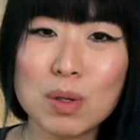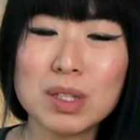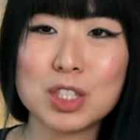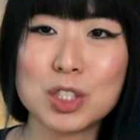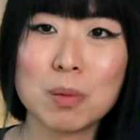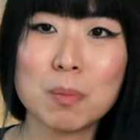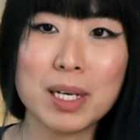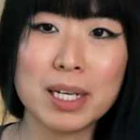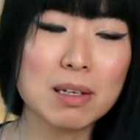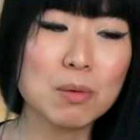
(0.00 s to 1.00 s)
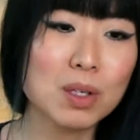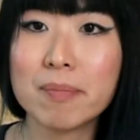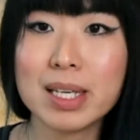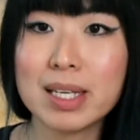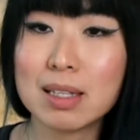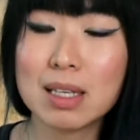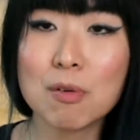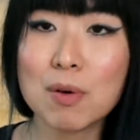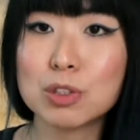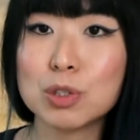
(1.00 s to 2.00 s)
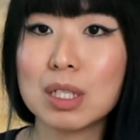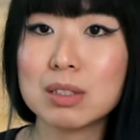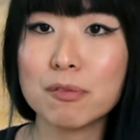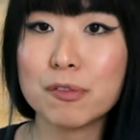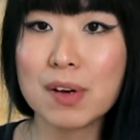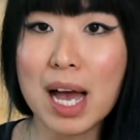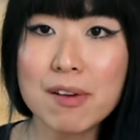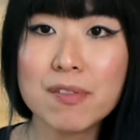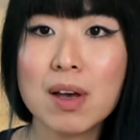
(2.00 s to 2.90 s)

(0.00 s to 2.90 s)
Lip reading: disturbing was in around 2005,